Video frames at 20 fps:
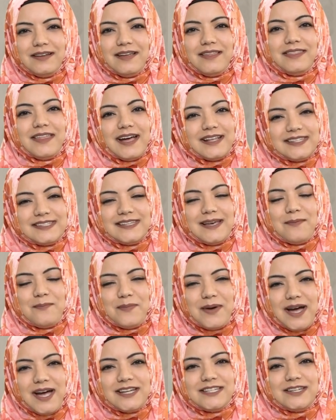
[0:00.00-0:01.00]
That's some
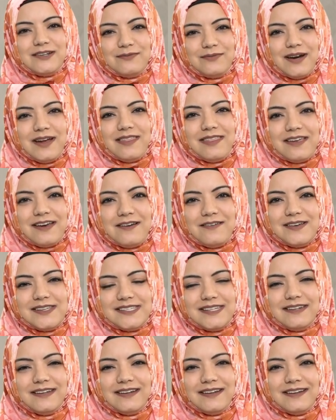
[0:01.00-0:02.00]
passion right there,
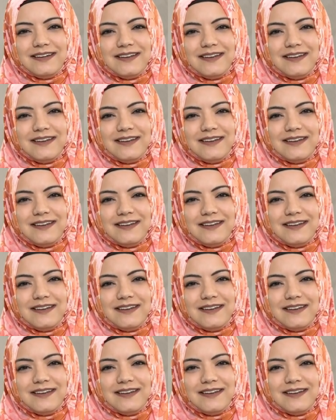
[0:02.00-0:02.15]
isn't it?